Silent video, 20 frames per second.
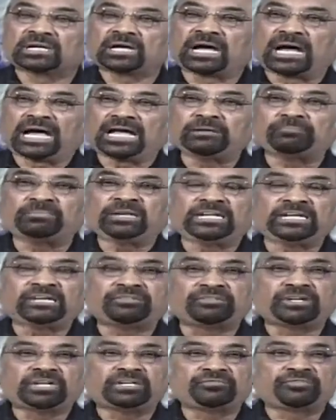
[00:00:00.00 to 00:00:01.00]
I
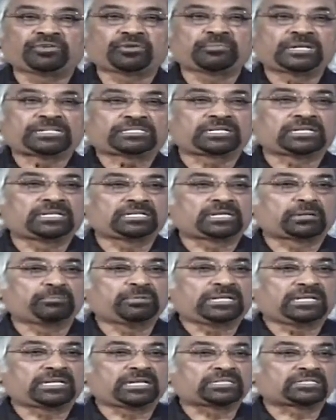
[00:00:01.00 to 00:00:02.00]
believe information and
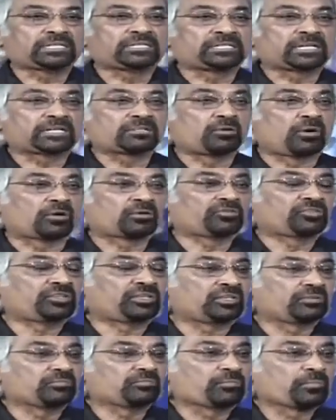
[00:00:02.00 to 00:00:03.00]
communication technology,
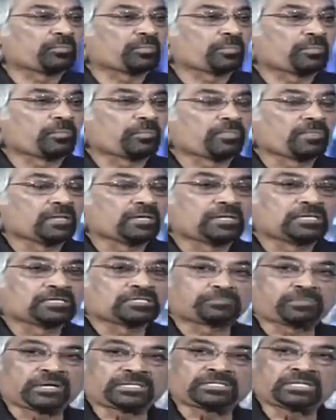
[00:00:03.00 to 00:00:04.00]

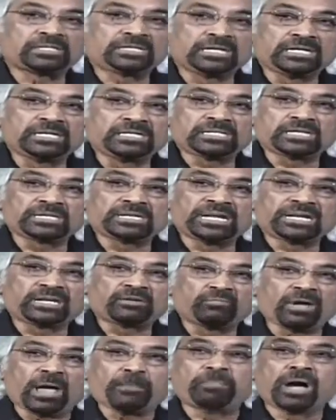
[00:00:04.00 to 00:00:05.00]
especially internet,
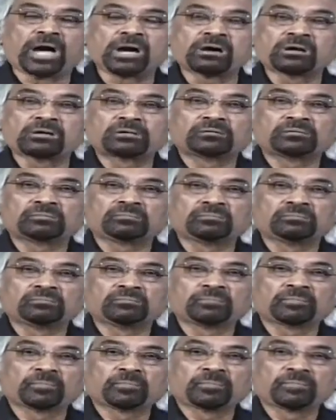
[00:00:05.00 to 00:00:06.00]
web,
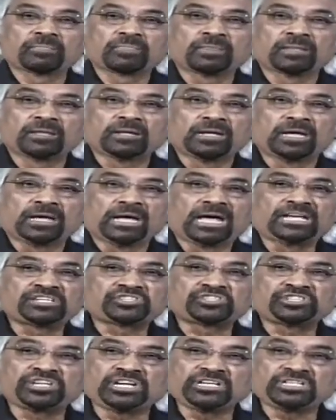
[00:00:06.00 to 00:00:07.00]
has
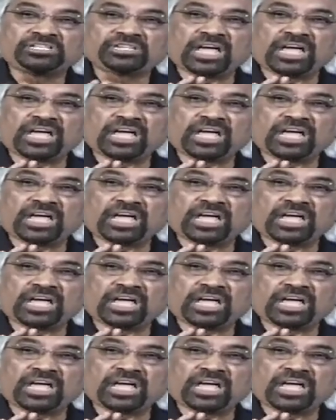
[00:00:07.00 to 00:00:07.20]
changed